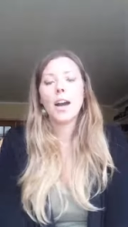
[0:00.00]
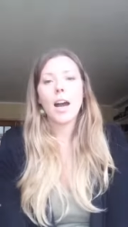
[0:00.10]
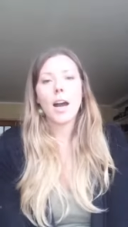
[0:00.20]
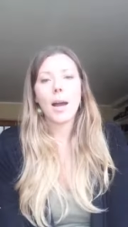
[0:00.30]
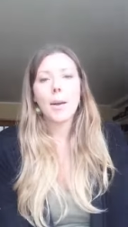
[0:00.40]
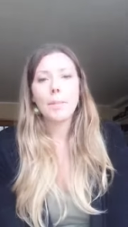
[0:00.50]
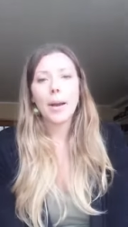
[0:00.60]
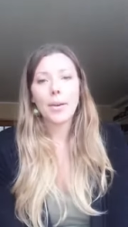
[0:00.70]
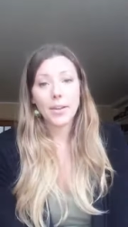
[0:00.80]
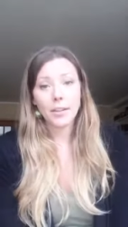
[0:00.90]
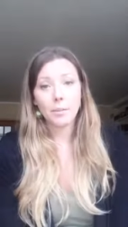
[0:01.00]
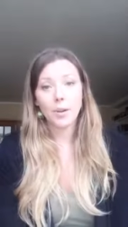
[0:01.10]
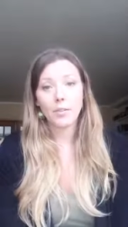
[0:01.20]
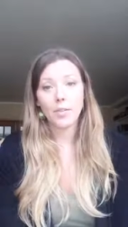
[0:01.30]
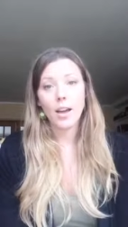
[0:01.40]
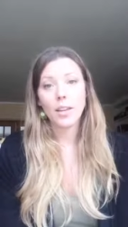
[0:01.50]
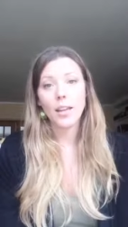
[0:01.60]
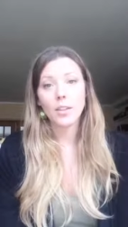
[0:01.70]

um, power eating profile, like